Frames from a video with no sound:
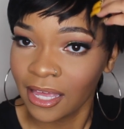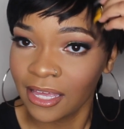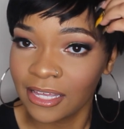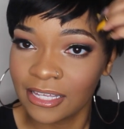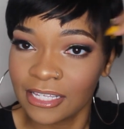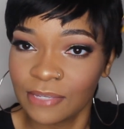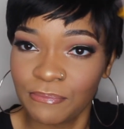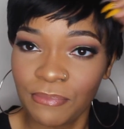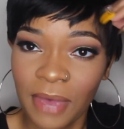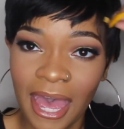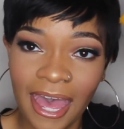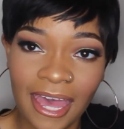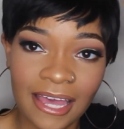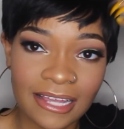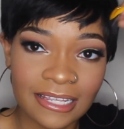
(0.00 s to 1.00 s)
is
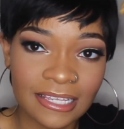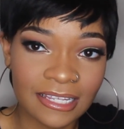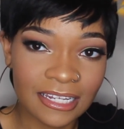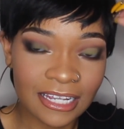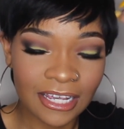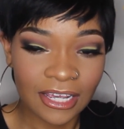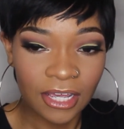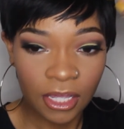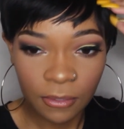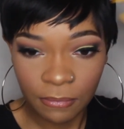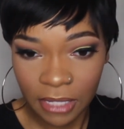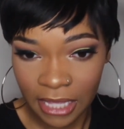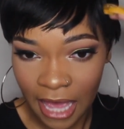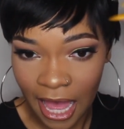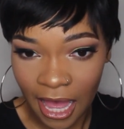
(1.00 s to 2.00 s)
best.
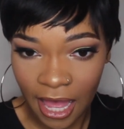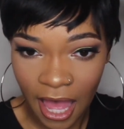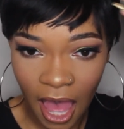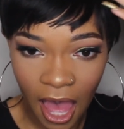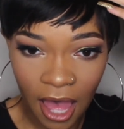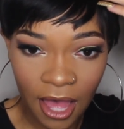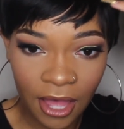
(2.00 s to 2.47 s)
But yeah,